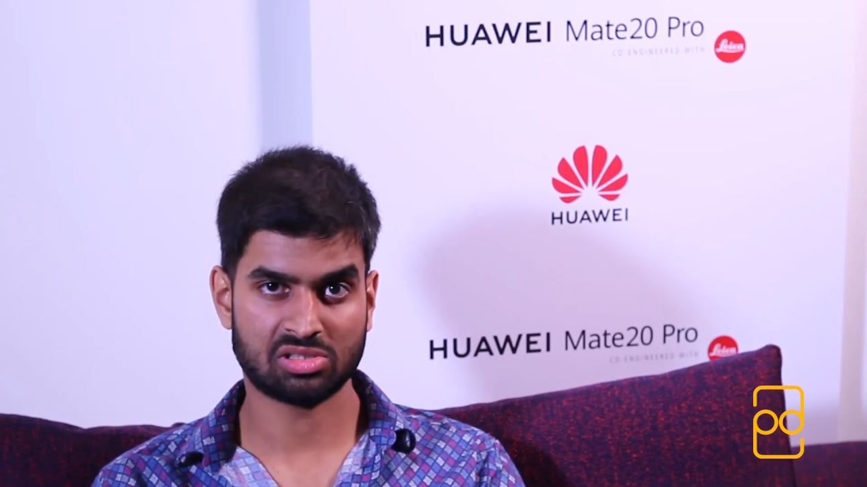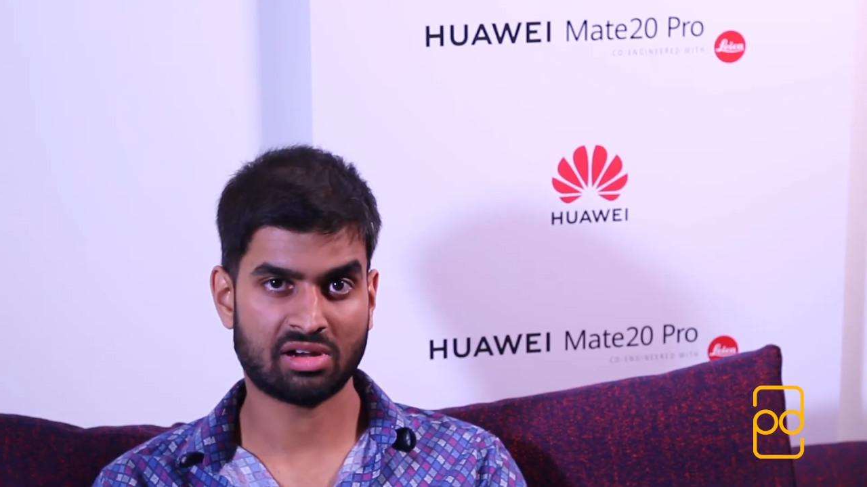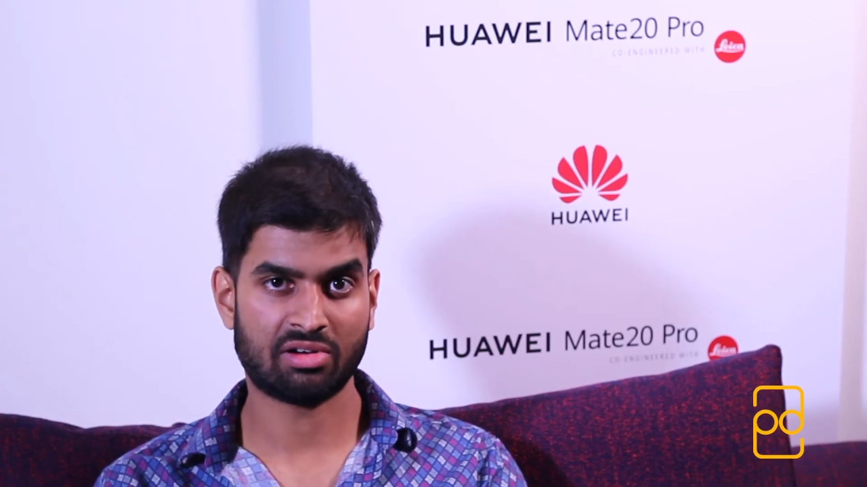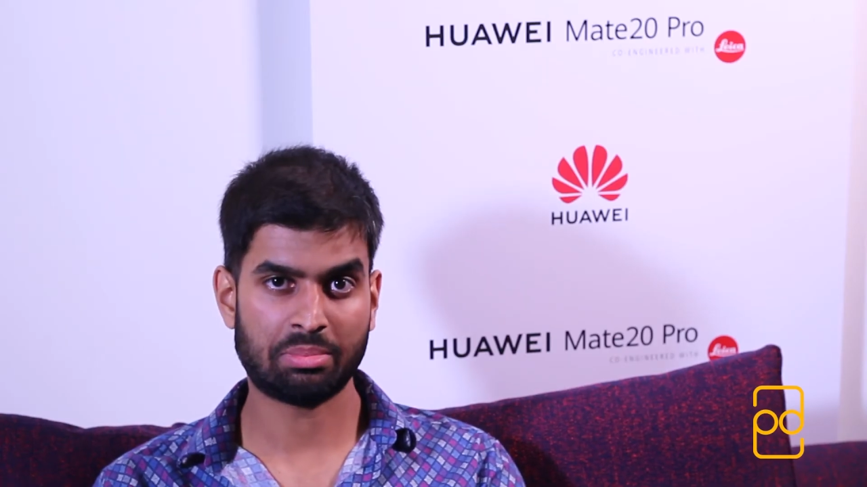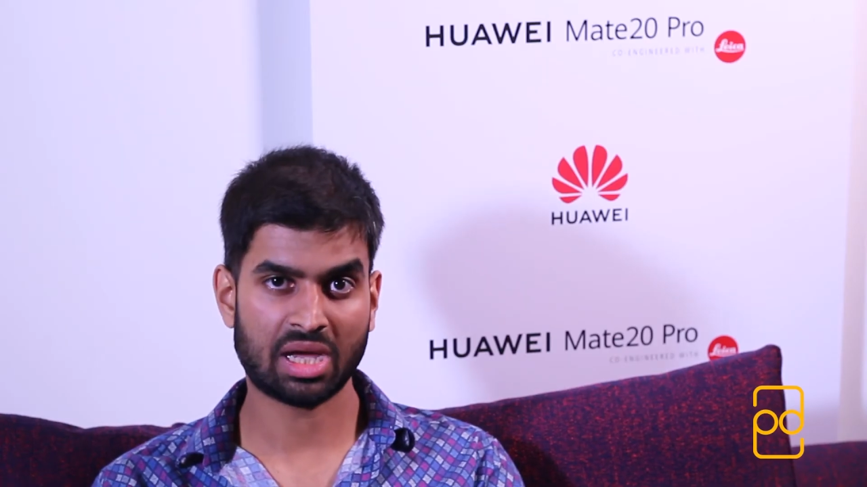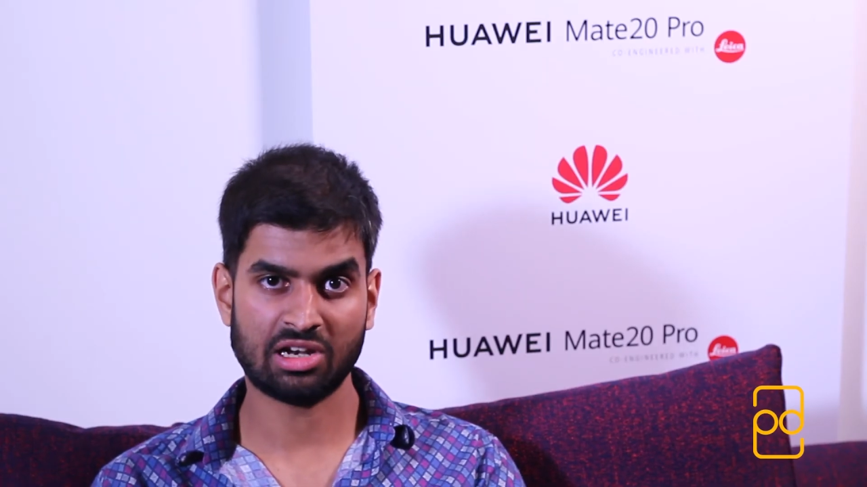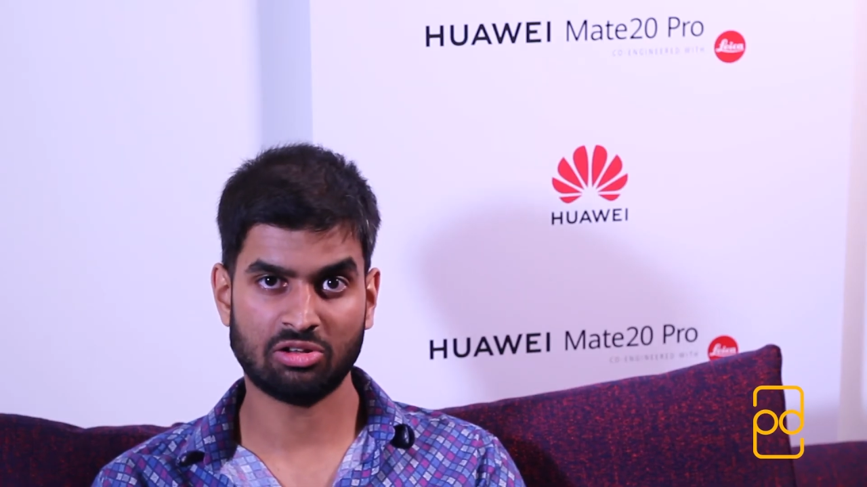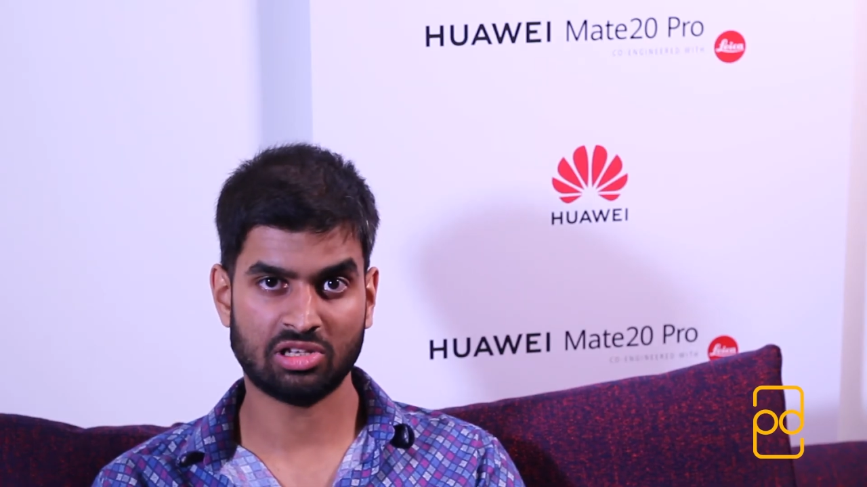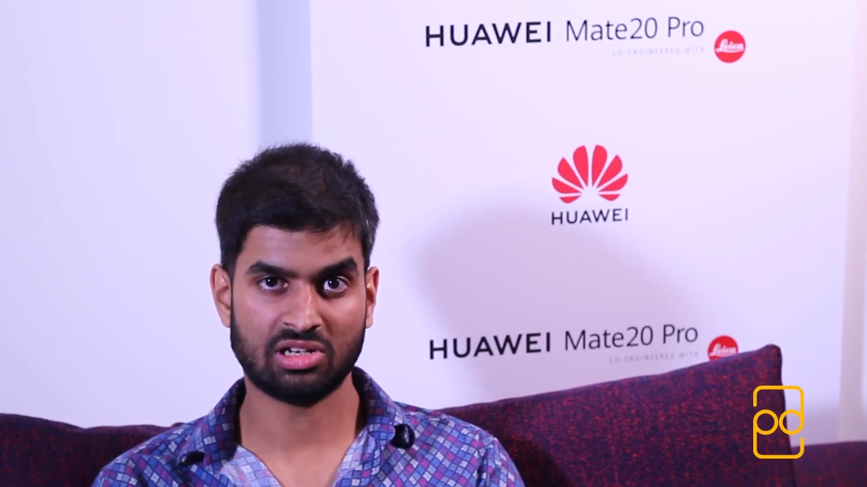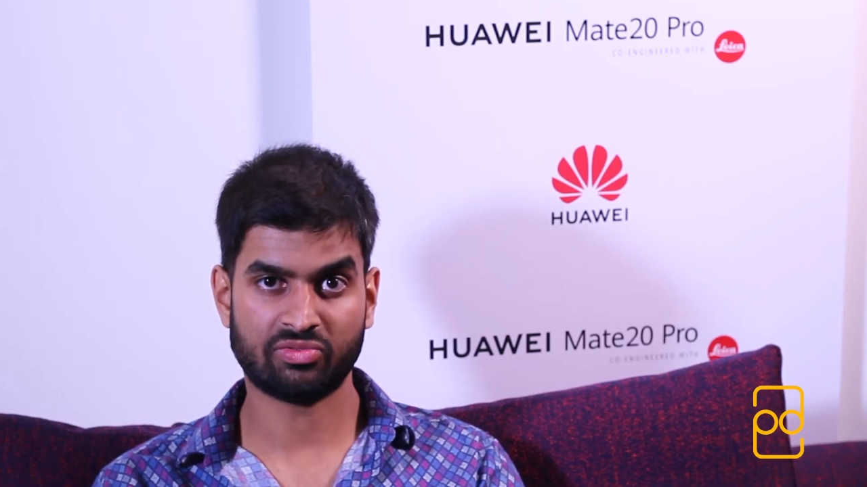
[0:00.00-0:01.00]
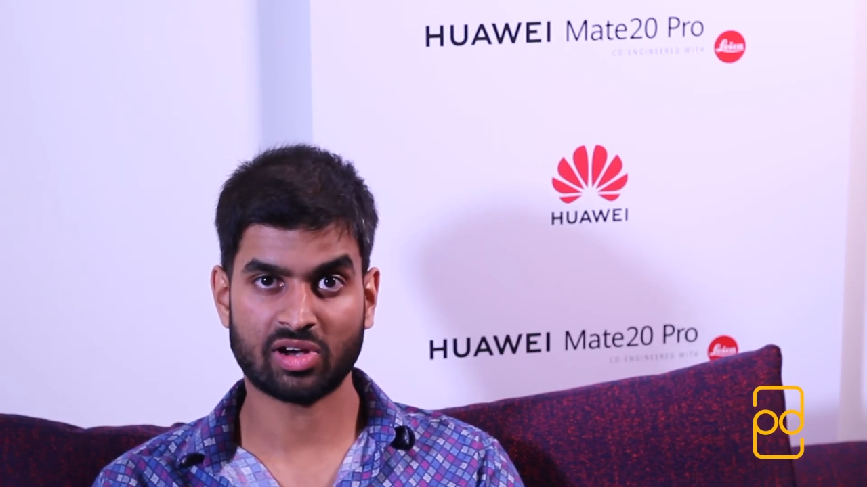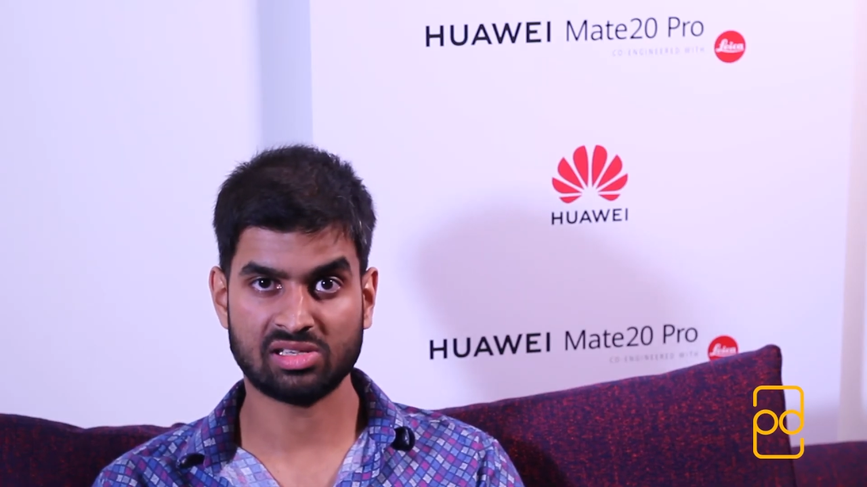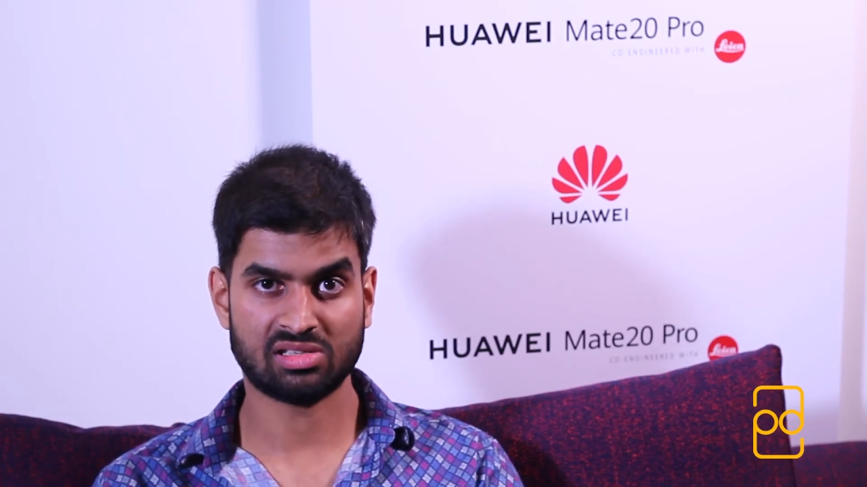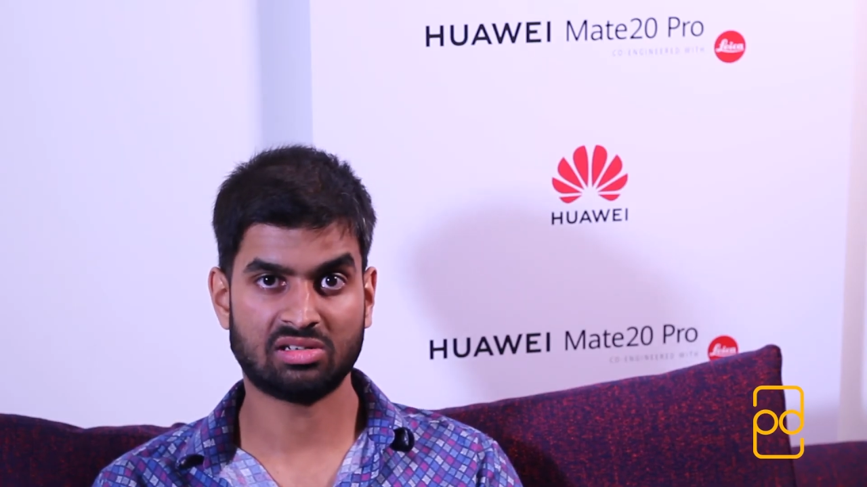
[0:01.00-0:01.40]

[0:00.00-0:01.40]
that are embedded on the device,